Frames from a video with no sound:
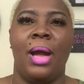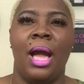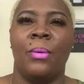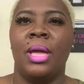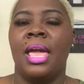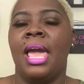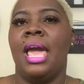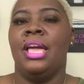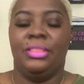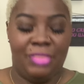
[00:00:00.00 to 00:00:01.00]
how
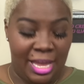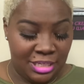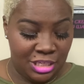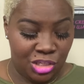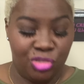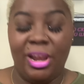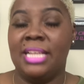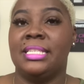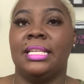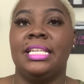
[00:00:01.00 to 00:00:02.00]
that just
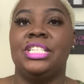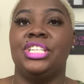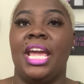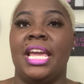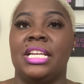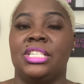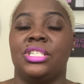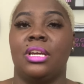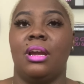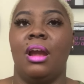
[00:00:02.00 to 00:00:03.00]
drastically
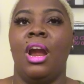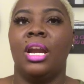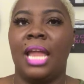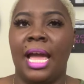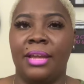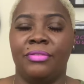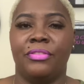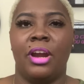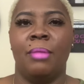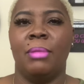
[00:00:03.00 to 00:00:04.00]
changed her life,
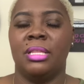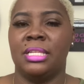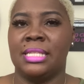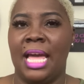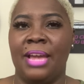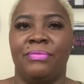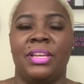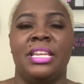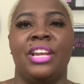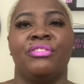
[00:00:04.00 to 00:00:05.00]
her mother's life.
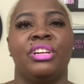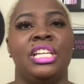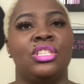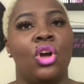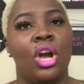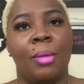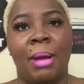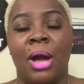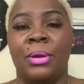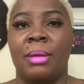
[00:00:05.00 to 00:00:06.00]
They didn't really talk
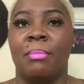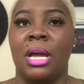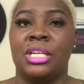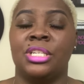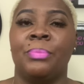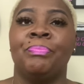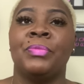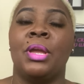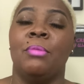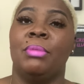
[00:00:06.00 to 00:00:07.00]
about it much,
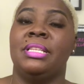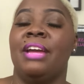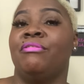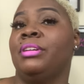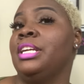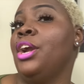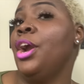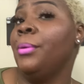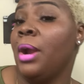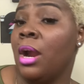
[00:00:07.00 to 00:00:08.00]
but that really
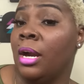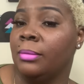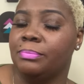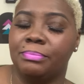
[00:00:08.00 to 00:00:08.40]
hurt her.